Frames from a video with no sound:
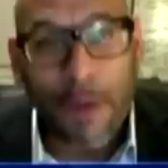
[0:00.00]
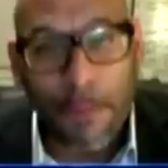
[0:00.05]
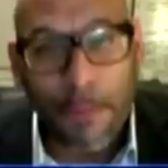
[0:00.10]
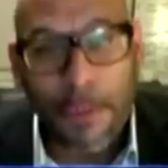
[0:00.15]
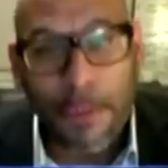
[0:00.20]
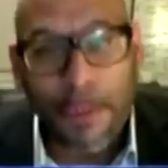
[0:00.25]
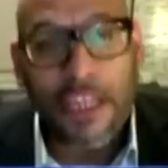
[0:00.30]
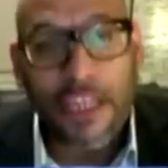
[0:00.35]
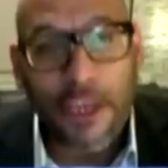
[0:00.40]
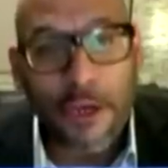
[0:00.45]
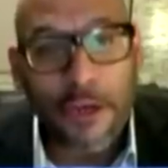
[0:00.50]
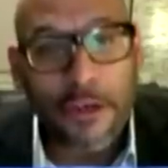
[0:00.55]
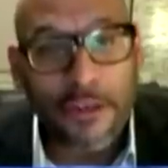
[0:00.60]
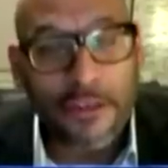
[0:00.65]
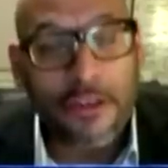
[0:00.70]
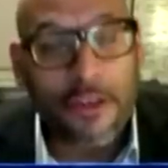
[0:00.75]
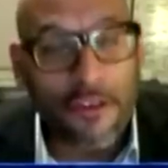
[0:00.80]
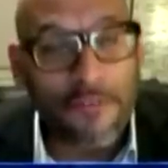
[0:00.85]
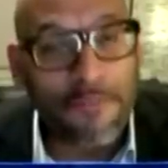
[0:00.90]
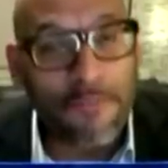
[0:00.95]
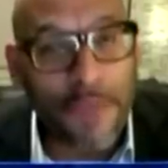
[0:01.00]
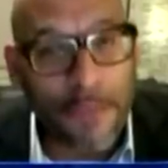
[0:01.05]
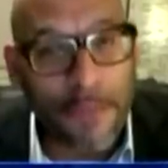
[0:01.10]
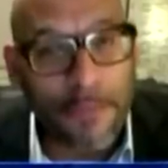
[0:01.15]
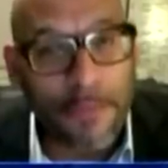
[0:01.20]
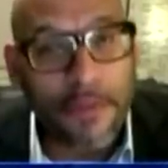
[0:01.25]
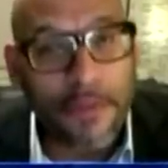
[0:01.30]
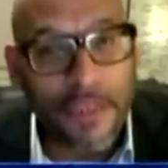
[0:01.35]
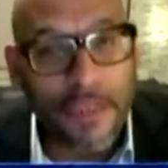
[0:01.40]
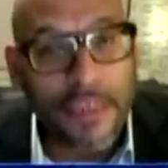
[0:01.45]
hurts a lot of people, and
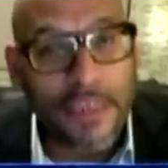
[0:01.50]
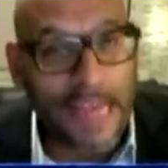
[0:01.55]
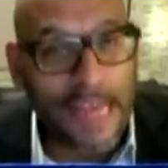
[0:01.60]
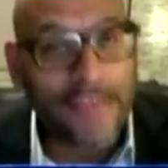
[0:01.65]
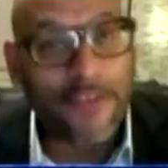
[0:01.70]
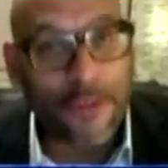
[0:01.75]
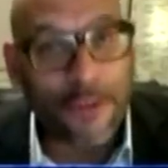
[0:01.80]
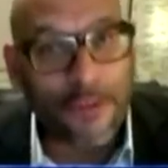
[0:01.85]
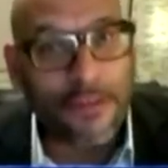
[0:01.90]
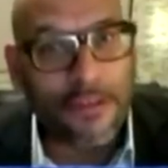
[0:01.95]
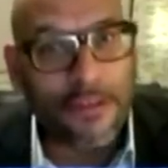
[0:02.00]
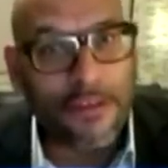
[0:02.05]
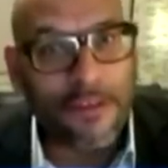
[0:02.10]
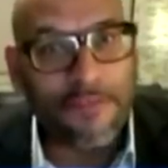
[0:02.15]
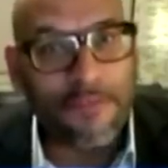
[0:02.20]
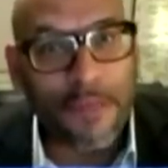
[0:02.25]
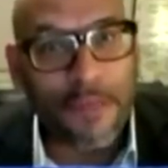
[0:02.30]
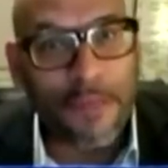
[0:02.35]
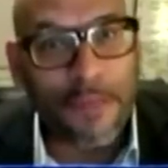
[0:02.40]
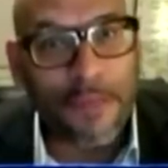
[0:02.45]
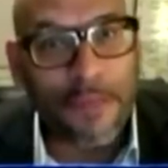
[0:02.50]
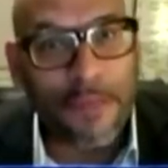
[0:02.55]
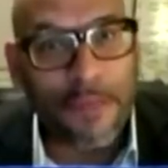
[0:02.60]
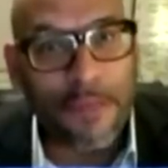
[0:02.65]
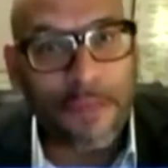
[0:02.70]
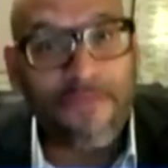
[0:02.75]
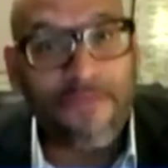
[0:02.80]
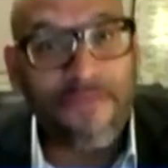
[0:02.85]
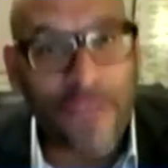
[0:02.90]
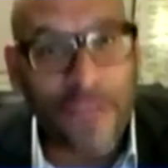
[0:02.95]
it has hurt a lot of people,
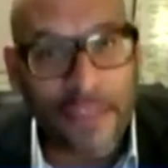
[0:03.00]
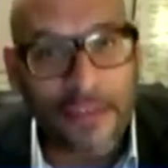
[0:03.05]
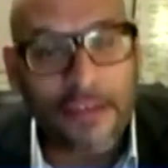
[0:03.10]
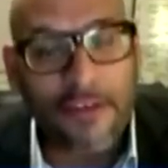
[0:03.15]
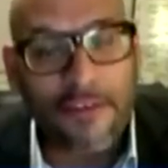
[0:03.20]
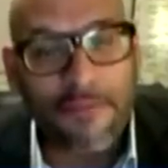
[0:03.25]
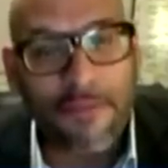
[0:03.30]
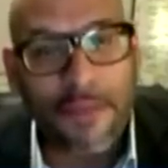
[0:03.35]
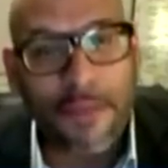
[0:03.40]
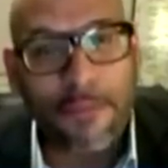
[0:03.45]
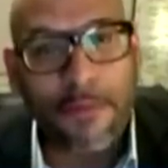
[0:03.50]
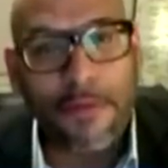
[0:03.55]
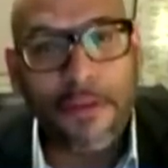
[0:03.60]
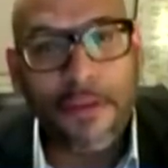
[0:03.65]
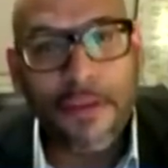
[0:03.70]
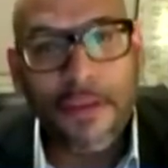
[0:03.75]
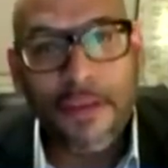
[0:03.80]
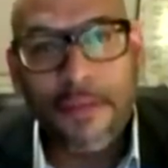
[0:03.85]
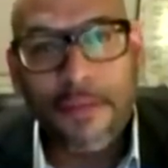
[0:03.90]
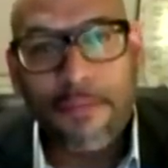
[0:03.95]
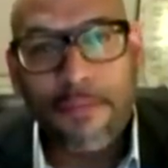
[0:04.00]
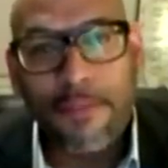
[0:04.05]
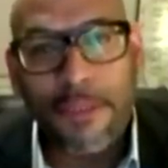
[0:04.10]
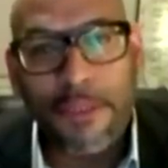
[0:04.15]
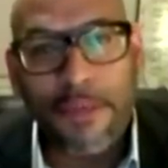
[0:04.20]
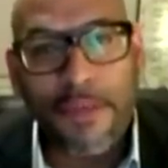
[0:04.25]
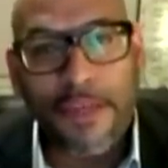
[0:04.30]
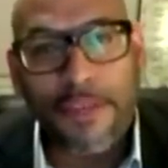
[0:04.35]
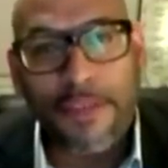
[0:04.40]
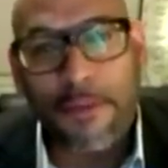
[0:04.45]
offended a lot of people, but you
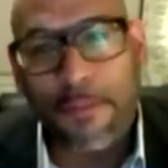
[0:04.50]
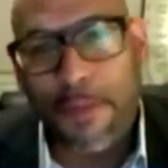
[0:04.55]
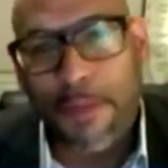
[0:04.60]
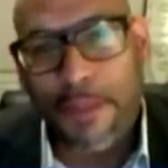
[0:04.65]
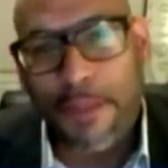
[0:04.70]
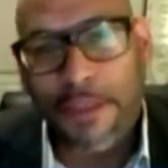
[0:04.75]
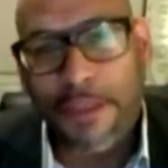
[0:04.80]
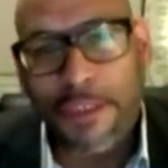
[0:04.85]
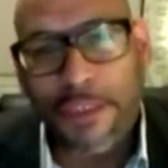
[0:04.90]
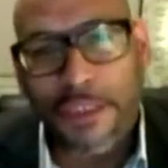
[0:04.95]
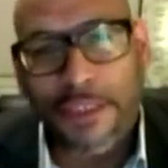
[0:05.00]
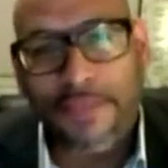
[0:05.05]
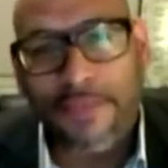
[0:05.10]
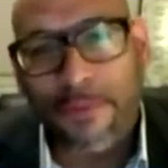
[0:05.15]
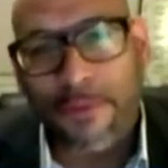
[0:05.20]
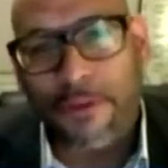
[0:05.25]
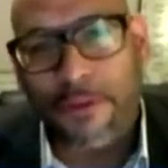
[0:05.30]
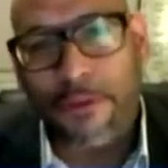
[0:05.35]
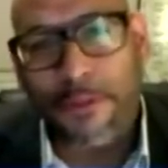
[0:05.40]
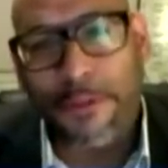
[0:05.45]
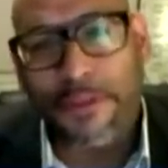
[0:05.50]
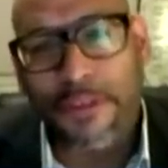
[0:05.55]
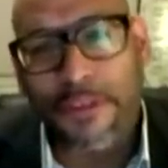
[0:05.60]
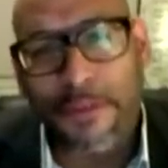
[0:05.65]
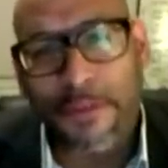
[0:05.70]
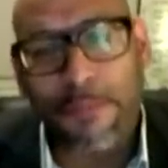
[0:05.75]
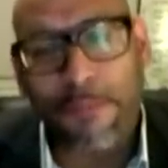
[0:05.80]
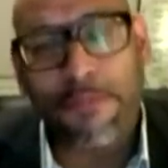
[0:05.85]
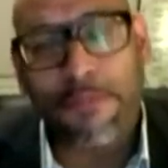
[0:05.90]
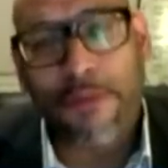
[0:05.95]
get to apologize for it almost
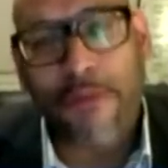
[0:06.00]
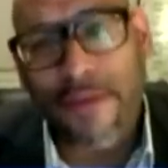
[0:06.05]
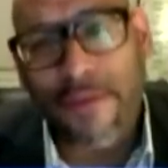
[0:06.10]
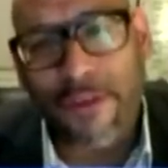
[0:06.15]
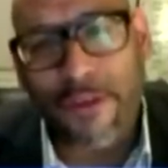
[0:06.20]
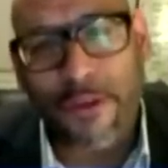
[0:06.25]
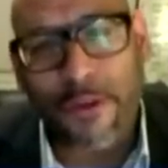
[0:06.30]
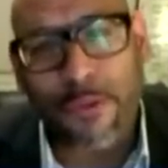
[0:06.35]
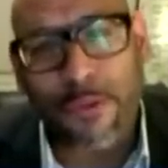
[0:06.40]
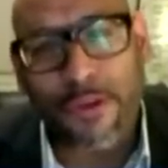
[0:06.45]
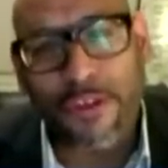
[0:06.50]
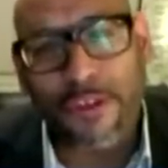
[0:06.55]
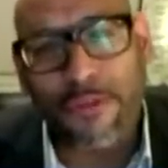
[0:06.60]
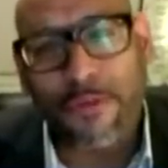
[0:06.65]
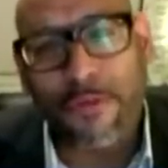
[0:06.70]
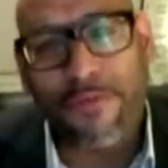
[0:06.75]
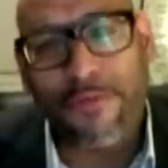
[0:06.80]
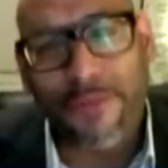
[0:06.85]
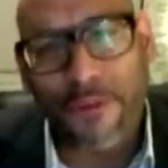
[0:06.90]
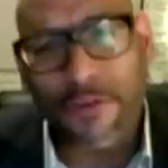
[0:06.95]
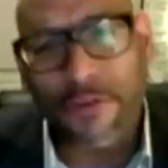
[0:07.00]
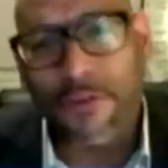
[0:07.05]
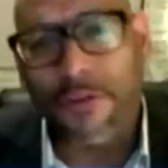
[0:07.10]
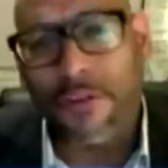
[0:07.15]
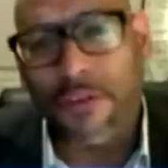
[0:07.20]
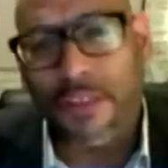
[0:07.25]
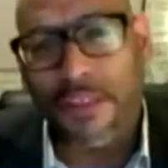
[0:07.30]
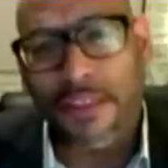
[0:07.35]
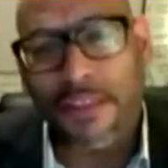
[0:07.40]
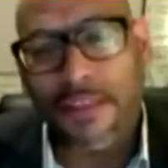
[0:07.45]
in private on a one-to-one phone
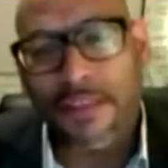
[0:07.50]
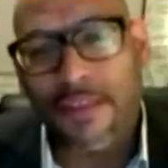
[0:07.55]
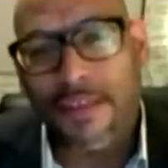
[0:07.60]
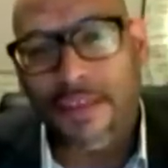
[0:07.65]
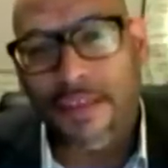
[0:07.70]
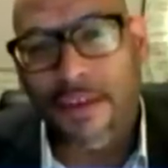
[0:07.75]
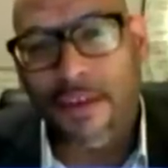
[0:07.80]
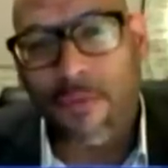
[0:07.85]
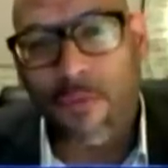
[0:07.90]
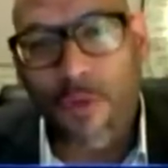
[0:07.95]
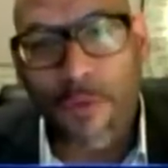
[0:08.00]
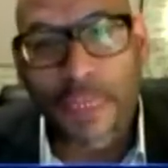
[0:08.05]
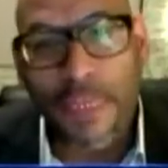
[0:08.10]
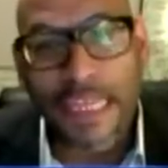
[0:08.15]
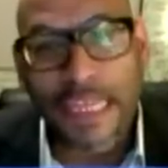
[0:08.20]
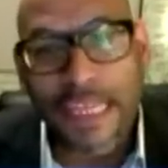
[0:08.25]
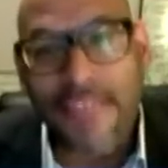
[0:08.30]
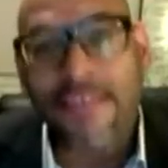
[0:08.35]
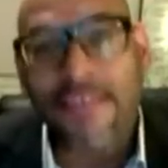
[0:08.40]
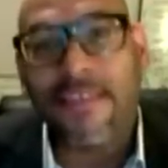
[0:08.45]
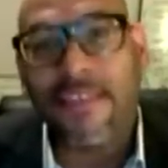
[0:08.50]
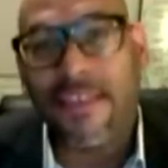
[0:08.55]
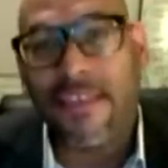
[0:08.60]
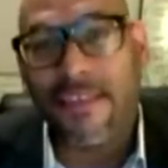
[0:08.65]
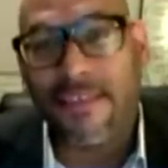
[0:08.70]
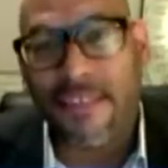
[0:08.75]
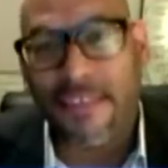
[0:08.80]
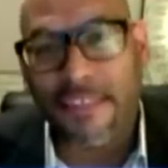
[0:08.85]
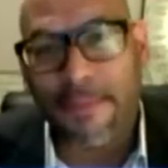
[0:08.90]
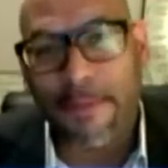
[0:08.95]
call. And what we need to see
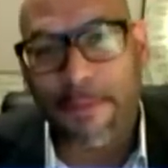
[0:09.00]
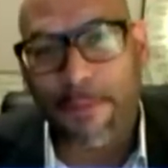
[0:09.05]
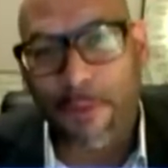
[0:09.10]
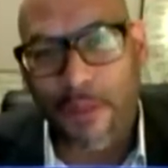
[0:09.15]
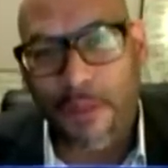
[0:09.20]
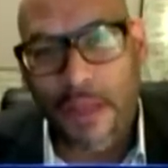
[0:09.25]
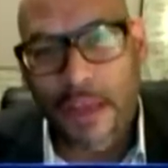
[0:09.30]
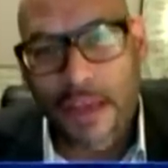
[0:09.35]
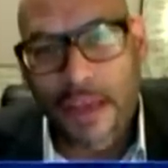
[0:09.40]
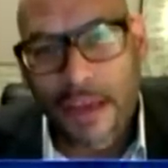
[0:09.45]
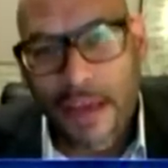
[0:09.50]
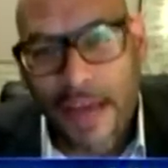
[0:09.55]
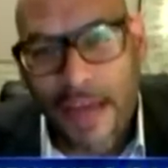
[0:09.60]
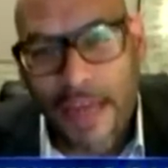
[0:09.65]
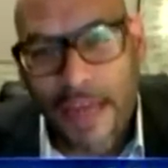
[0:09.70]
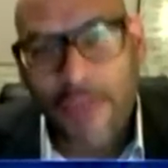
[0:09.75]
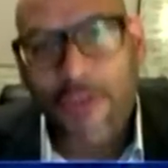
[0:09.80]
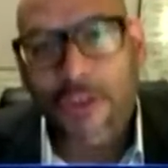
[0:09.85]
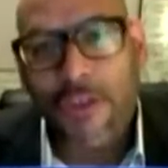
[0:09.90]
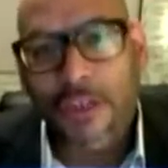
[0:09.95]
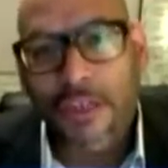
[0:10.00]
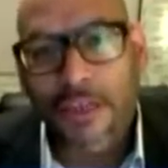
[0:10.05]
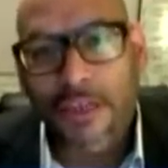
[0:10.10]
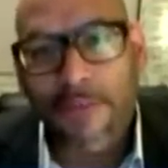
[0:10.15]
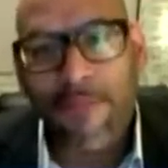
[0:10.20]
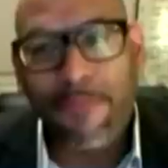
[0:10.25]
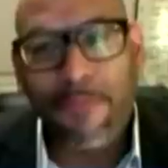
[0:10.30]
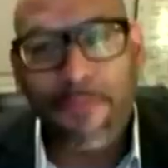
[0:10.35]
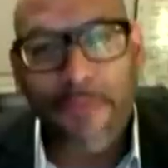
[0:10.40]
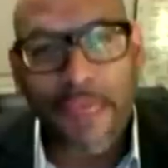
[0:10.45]
is these people
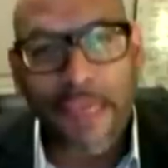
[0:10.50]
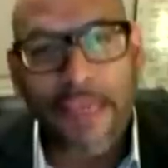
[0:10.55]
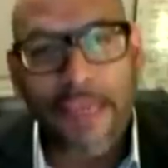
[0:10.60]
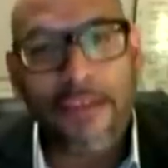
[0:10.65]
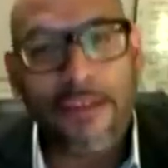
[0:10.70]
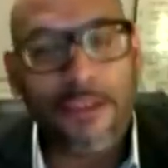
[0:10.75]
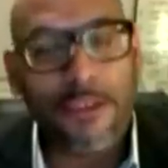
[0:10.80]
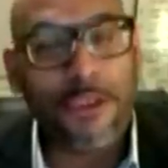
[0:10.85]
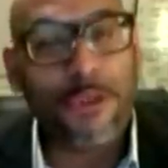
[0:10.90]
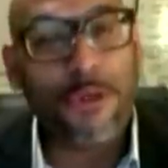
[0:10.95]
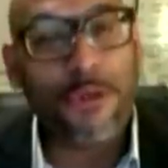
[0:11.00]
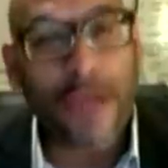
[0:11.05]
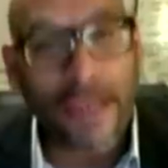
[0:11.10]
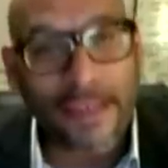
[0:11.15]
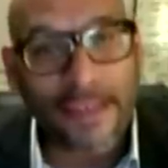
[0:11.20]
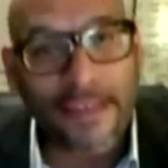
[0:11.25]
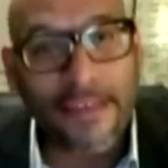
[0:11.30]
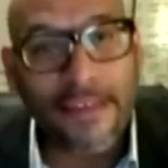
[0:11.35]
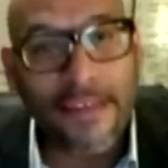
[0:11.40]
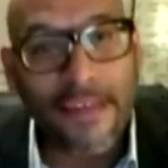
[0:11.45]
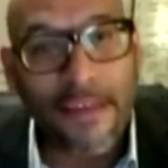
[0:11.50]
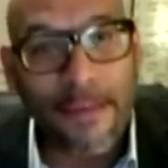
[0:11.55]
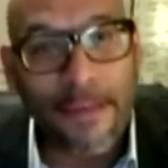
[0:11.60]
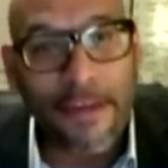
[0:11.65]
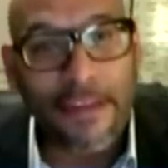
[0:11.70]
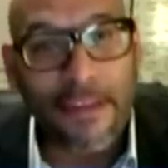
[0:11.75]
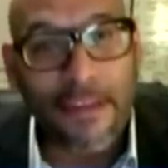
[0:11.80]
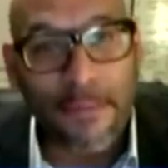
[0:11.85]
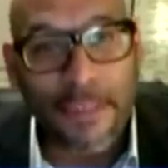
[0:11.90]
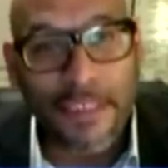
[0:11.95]
actually being contrite
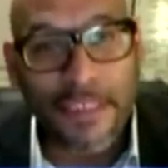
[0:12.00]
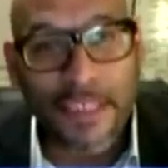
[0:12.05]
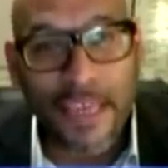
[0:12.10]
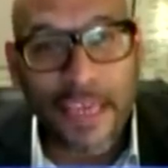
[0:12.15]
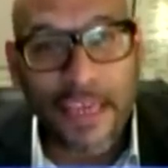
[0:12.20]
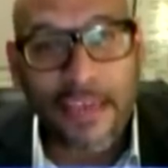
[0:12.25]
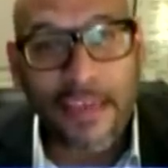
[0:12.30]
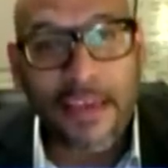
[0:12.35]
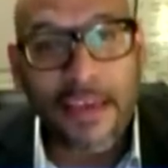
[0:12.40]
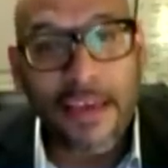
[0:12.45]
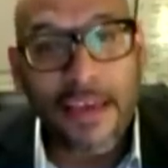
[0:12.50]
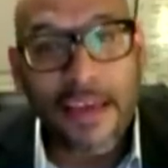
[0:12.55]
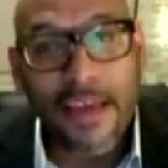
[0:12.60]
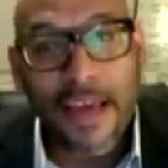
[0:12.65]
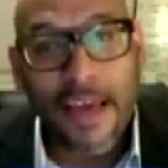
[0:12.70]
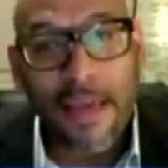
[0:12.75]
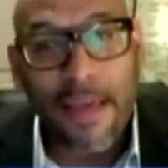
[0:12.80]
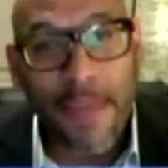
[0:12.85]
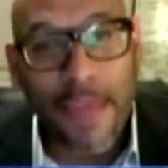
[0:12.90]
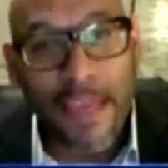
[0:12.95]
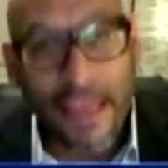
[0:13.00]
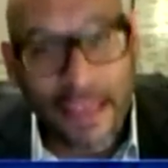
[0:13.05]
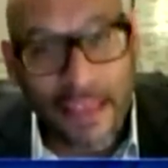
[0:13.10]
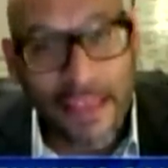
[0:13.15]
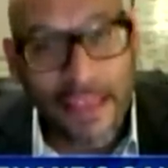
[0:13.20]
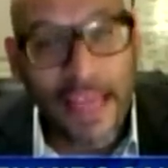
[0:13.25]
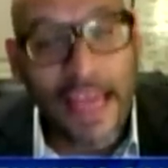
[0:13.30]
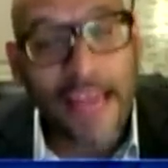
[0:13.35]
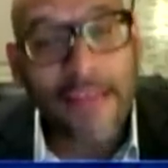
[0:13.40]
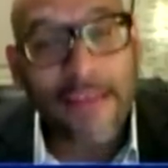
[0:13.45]
about their mistake and
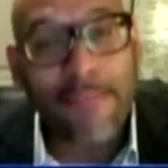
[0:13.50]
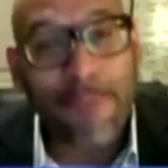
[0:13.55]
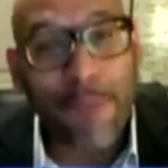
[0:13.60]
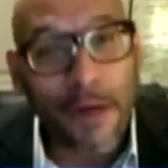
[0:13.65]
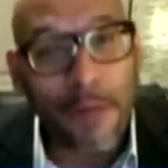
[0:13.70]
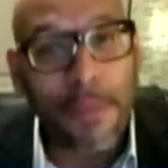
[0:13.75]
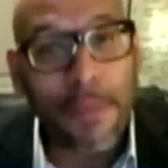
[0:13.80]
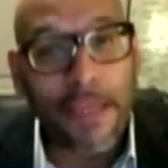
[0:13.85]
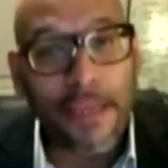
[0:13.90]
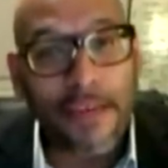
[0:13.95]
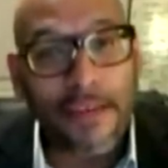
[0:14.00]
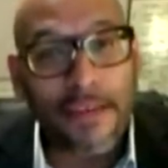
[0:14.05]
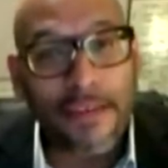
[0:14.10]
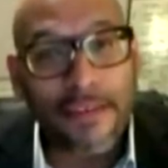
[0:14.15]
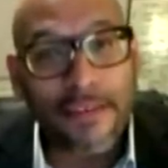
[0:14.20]
making that public.